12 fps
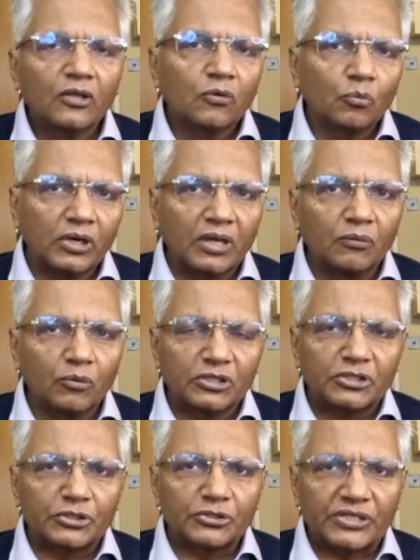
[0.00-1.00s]
What I
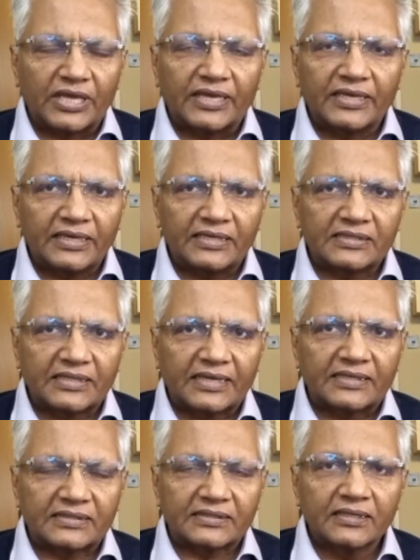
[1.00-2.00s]
wanted to say is
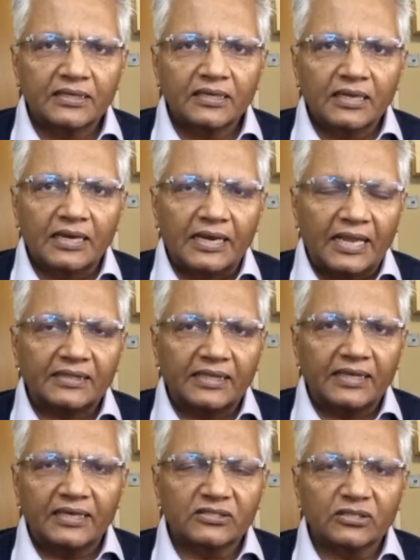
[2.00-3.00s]
this.
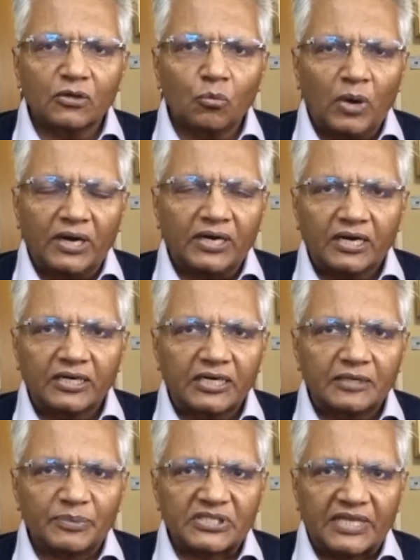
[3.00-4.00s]
Nothing is one
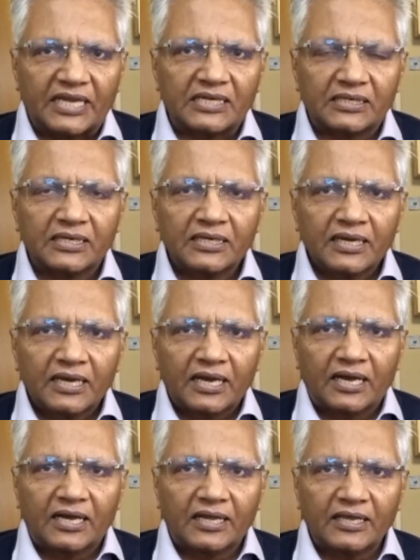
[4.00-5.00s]
hundred percent
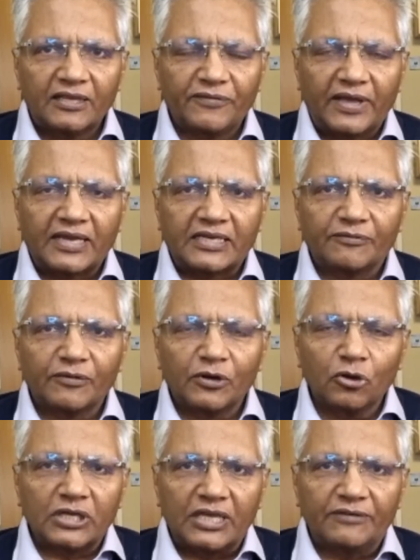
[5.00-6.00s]
uh, effective,
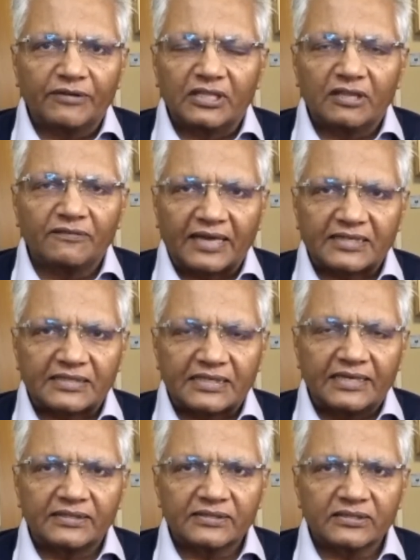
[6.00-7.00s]
not even the
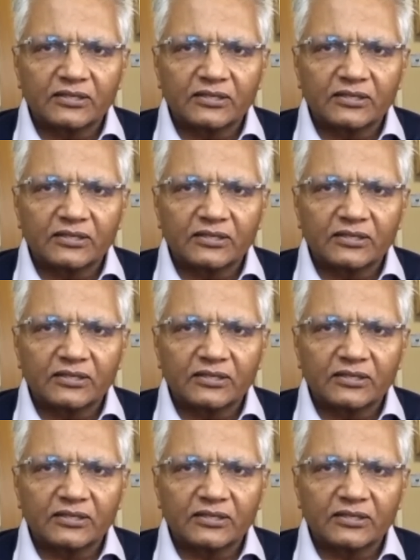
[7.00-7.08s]
vaccines.